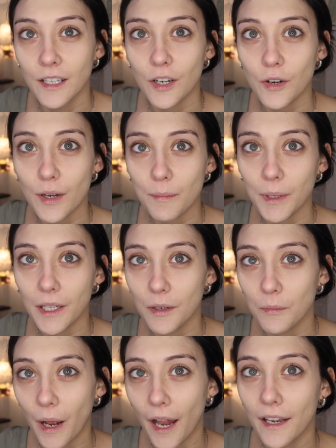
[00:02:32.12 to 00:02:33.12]
creepy
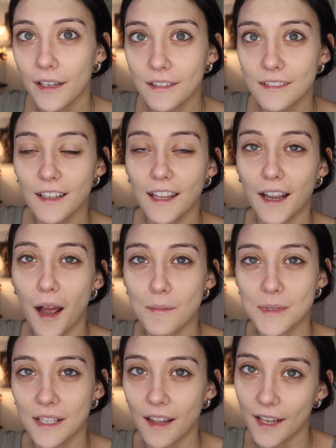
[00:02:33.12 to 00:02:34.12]
when it
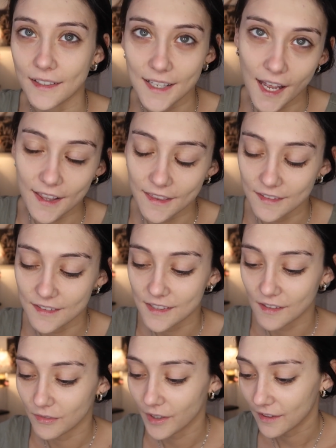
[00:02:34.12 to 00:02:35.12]
comes to like death and
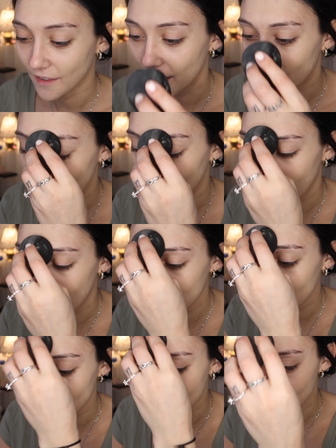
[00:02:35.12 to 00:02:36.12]
stuff like that, and I
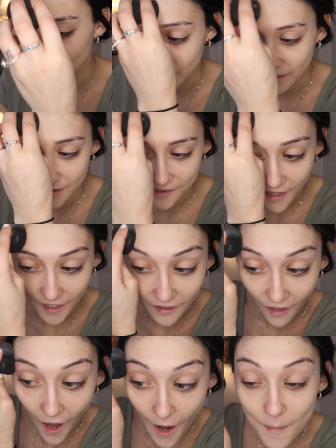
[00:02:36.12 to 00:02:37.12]
haven't experienced that a
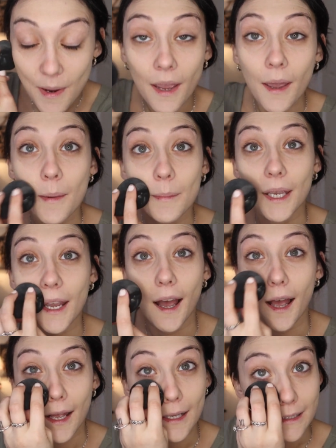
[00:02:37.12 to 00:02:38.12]
lot
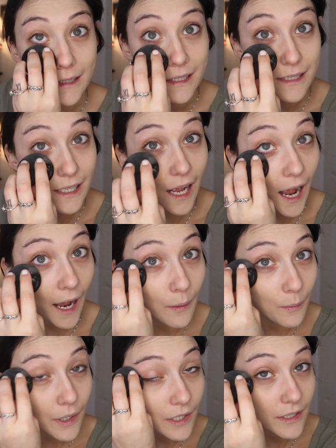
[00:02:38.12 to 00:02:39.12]
because I
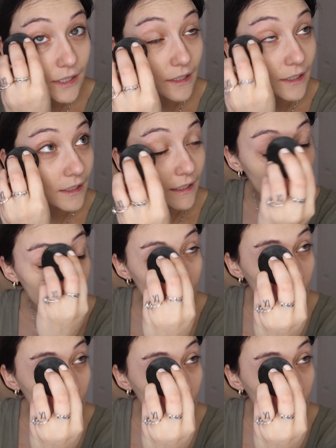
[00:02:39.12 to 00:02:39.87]
worked night